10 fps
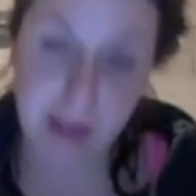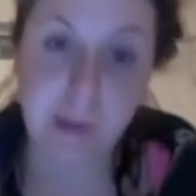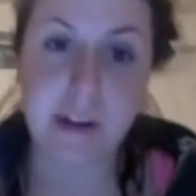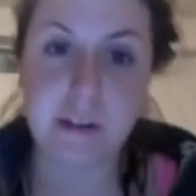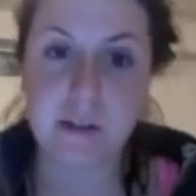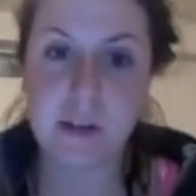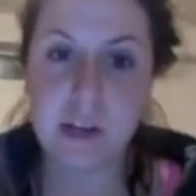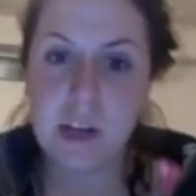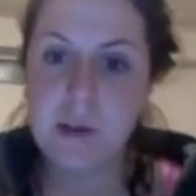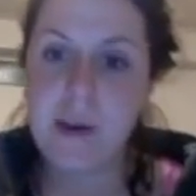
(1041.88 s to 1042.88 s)
hours.
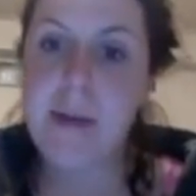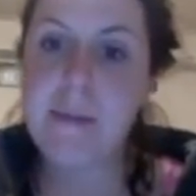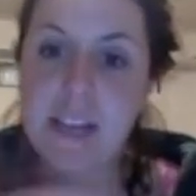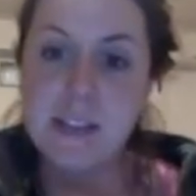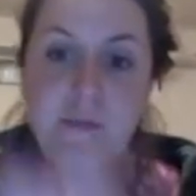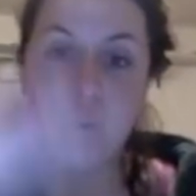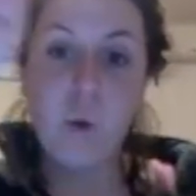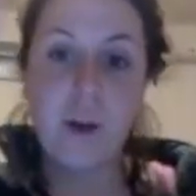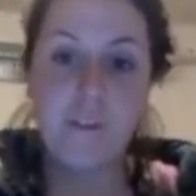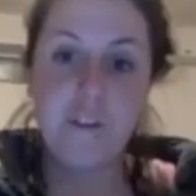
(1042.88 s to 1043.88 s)
Okay, because
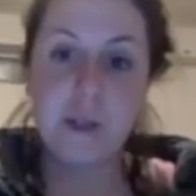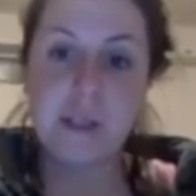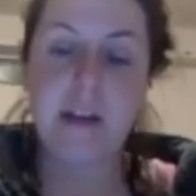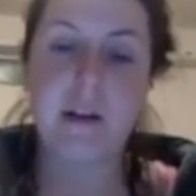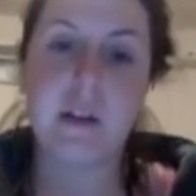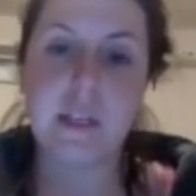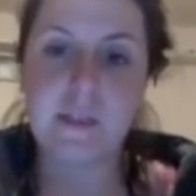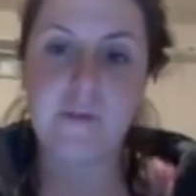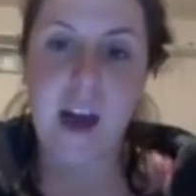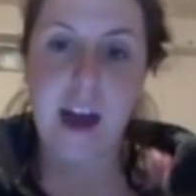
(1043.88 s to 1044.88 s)
one full cycle
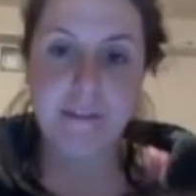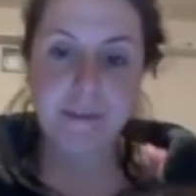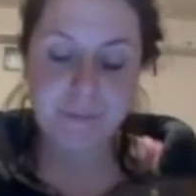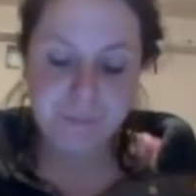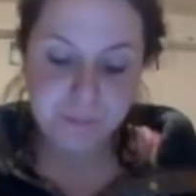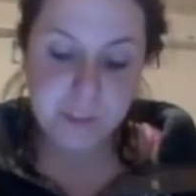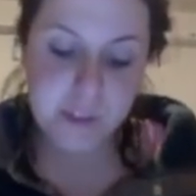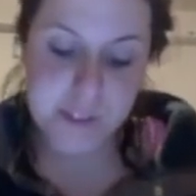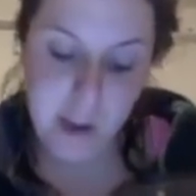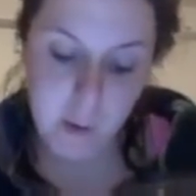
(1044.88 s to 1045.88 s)
is 5.
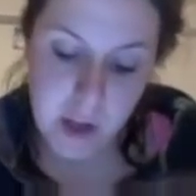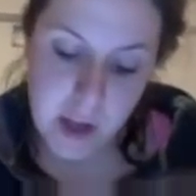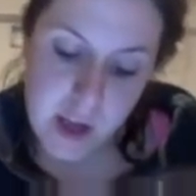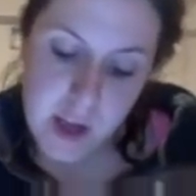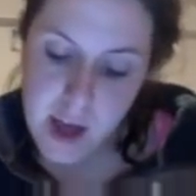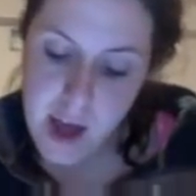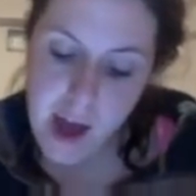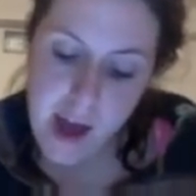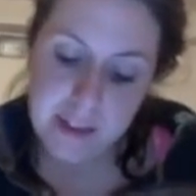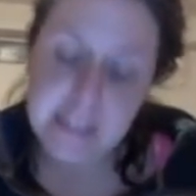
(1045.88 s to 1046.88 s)
So
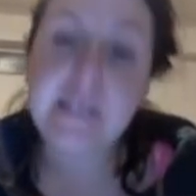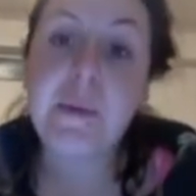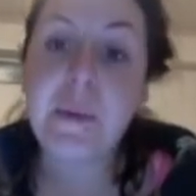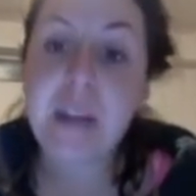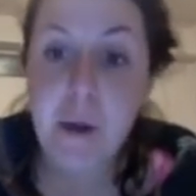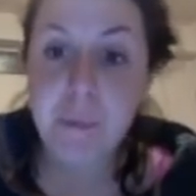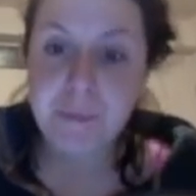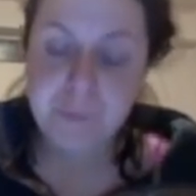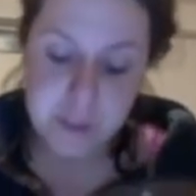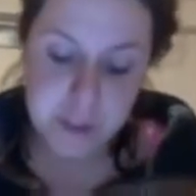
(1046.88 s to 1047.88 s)
let's see what we know.
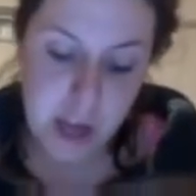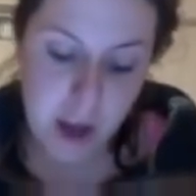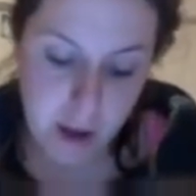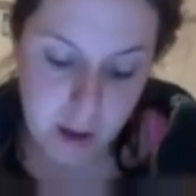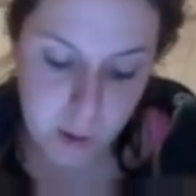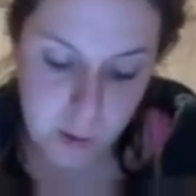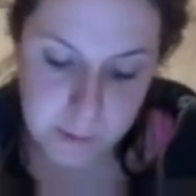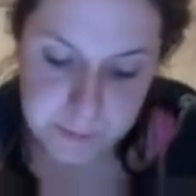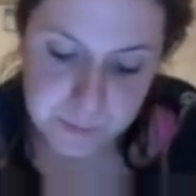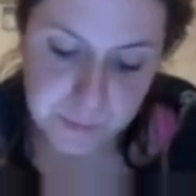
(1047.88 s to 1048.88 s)

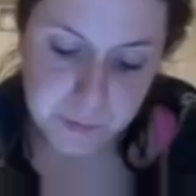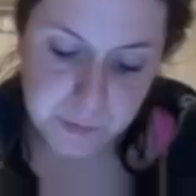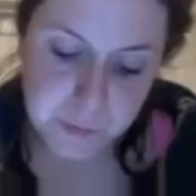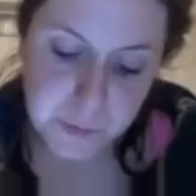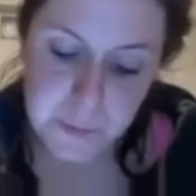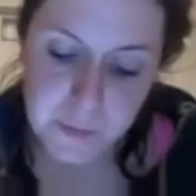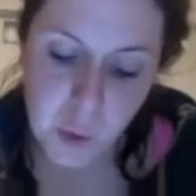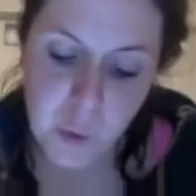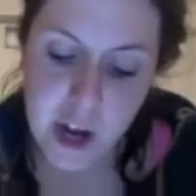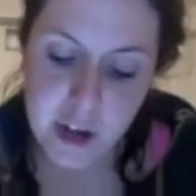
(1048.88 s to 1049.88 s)
So
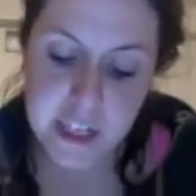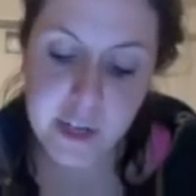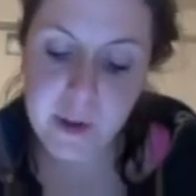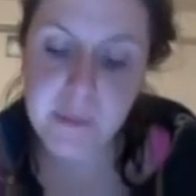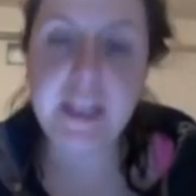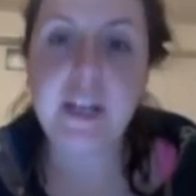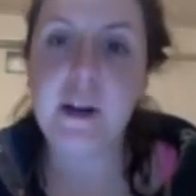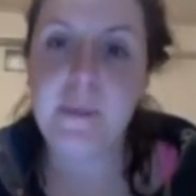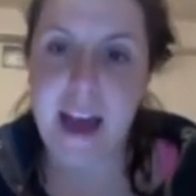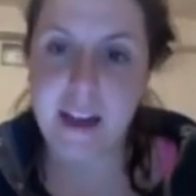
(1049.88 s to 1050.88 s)
we already know our min and
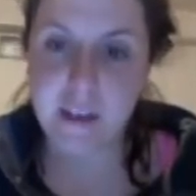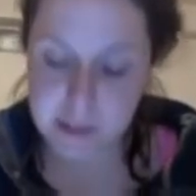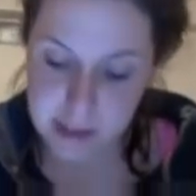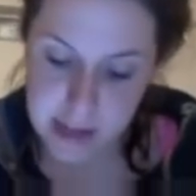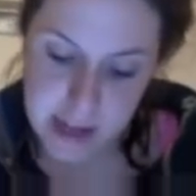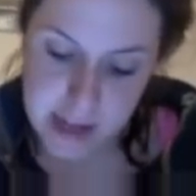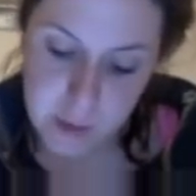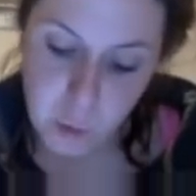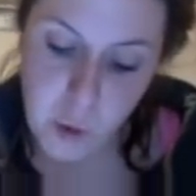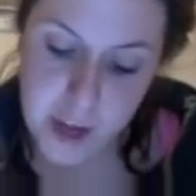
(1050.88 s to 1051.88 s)
our max.
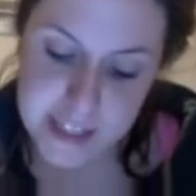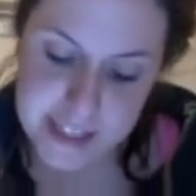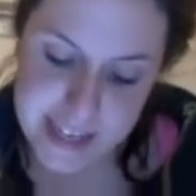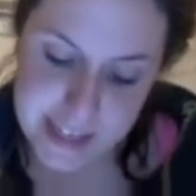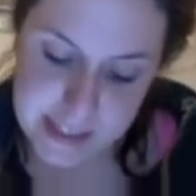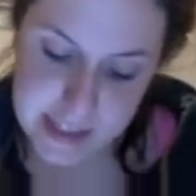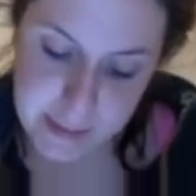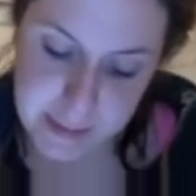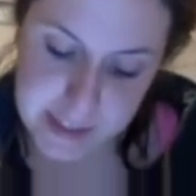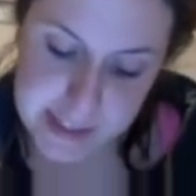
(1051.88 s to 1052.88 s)
What is this?
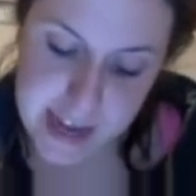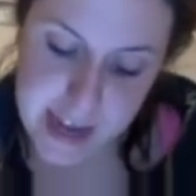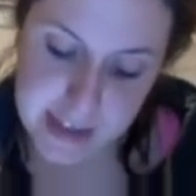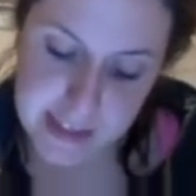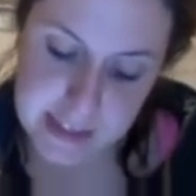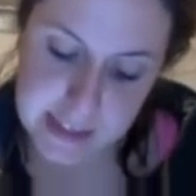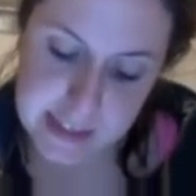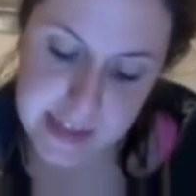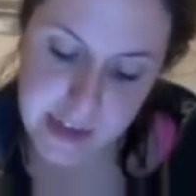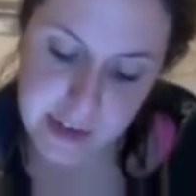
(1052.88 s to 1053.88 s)
I'm going to say, is this a
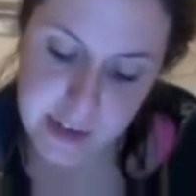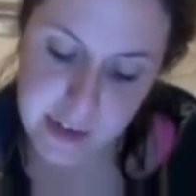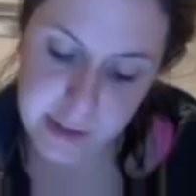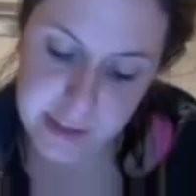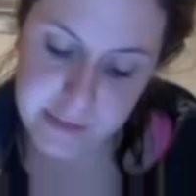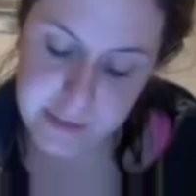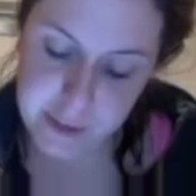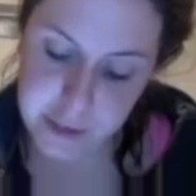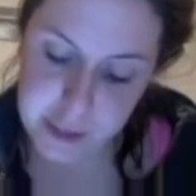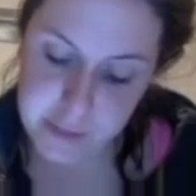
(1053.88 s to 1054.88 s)
sine or a cosine
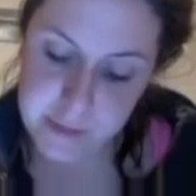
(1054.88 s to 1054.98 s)
function?